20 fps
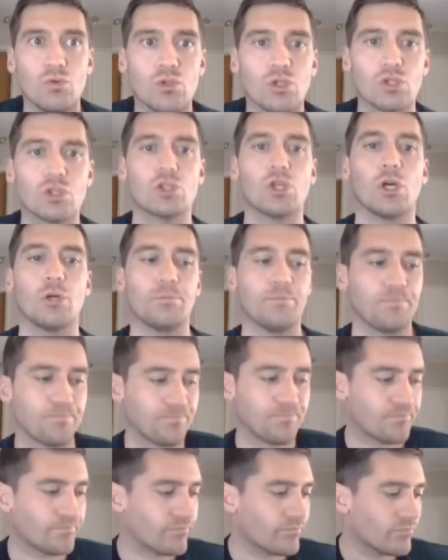So
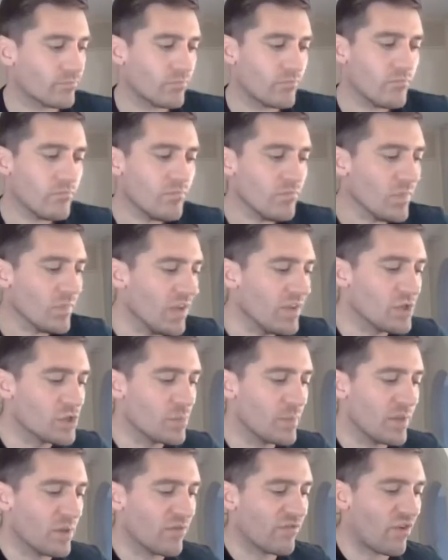this will be
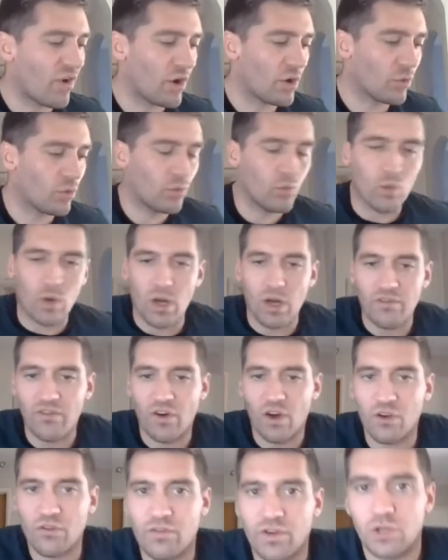the
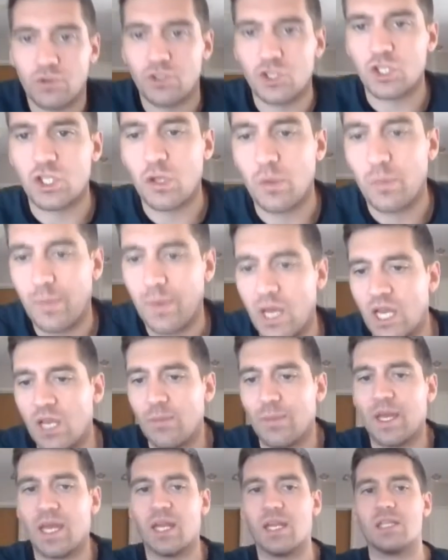final video, just in the
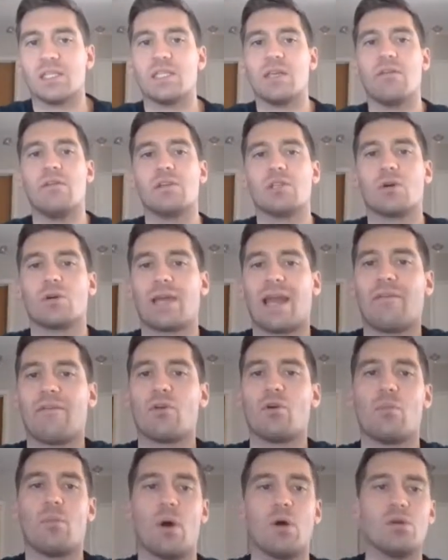beginner series. I'll carry on
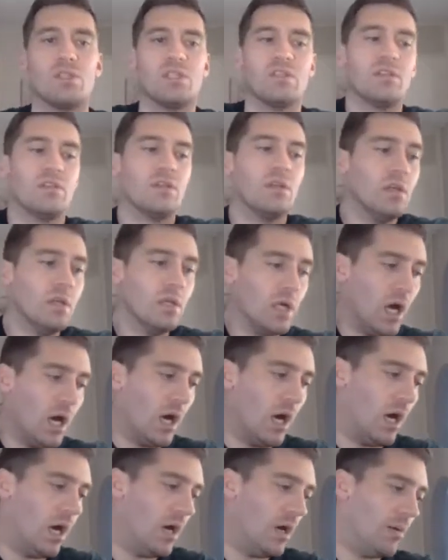posting
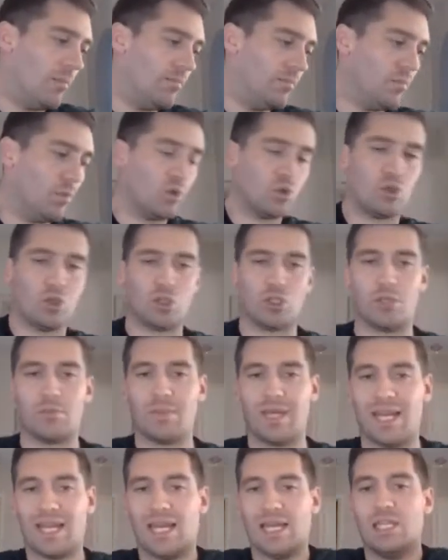what stocks I'm
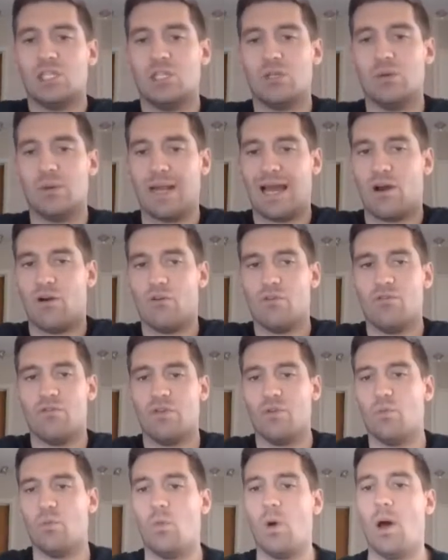getting into and out of,
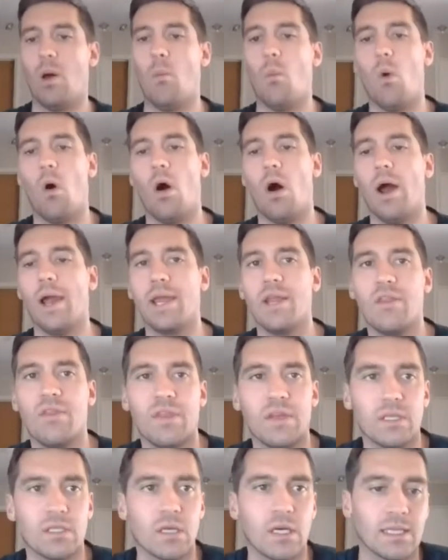and why, and
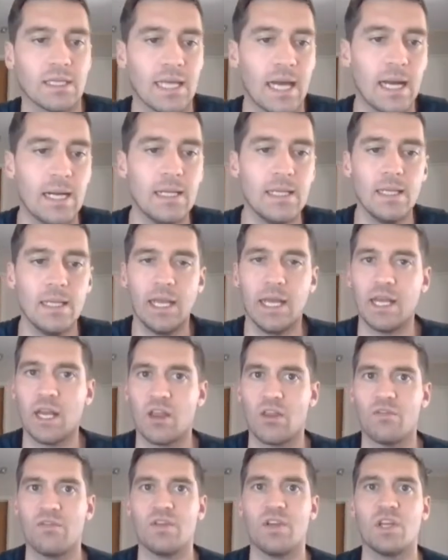things like that in
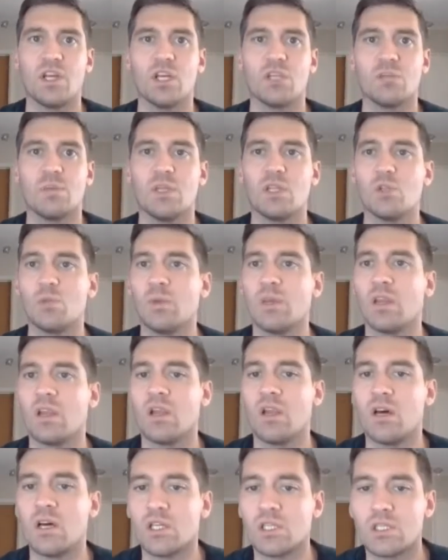other videos, but this will be the
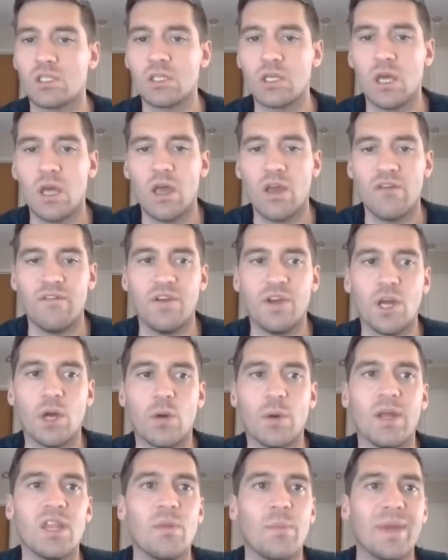last video
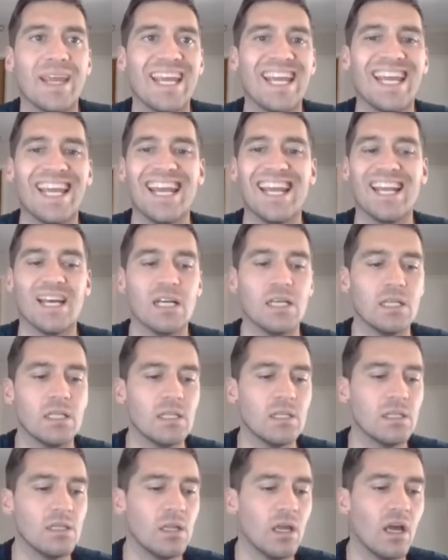in the beginner
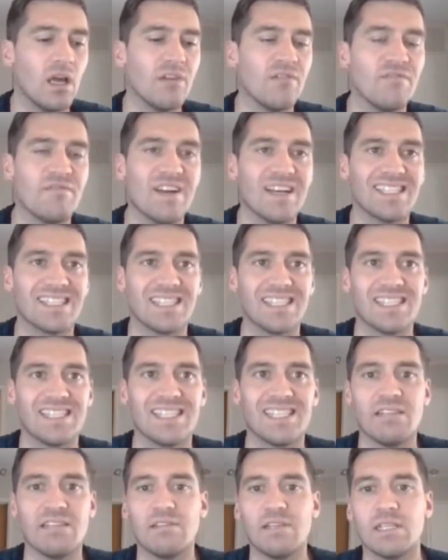investor
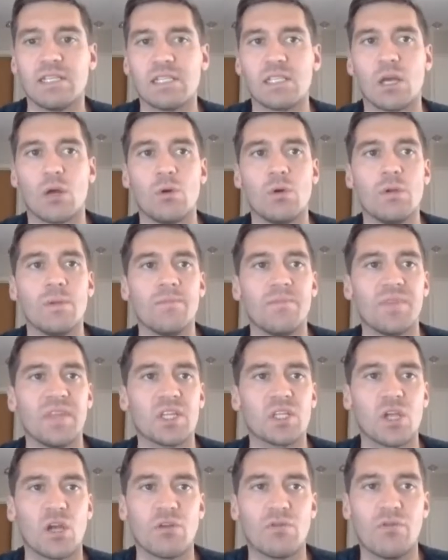series. So let's
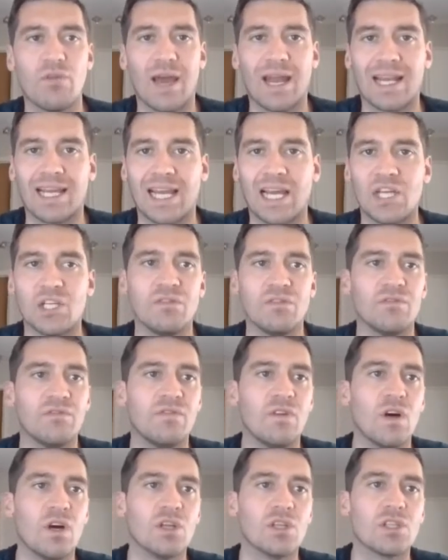go through allocation
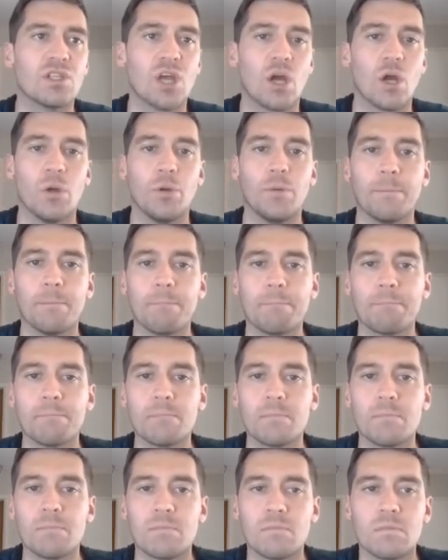first. So
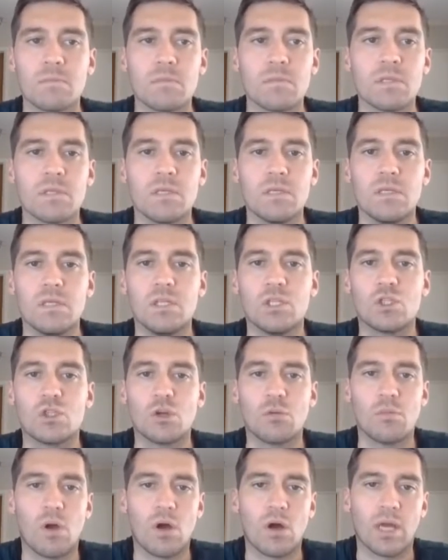the stock
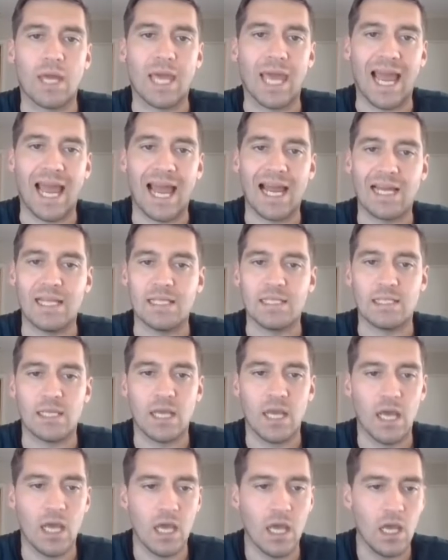market has,
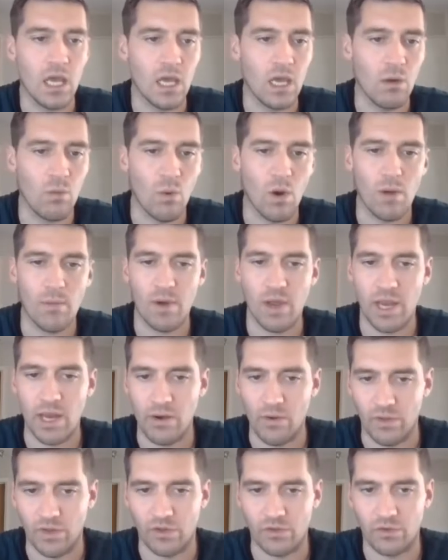where am I here
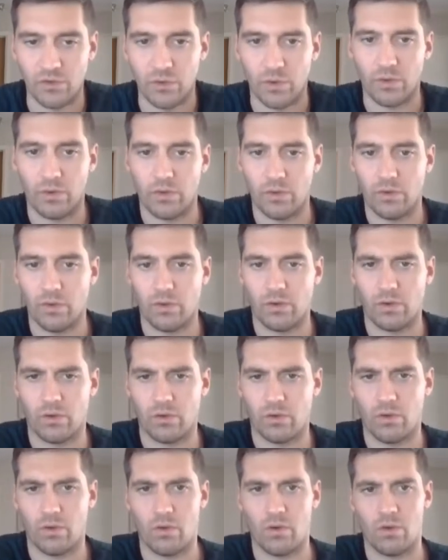on this one? I've
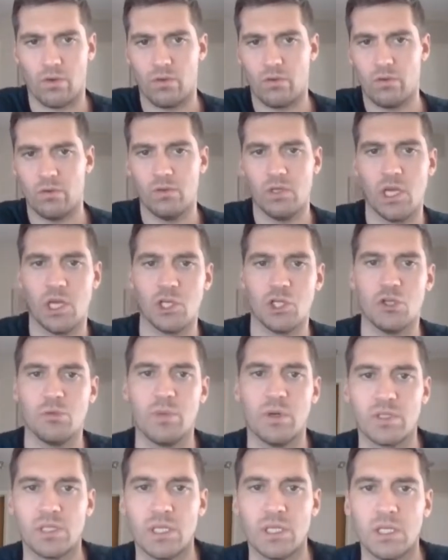got, yeah, you should be
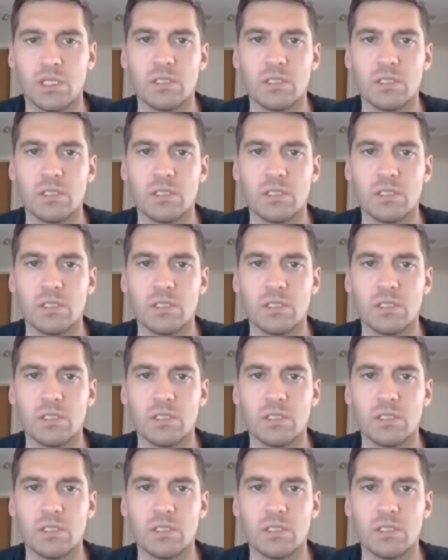able to see this.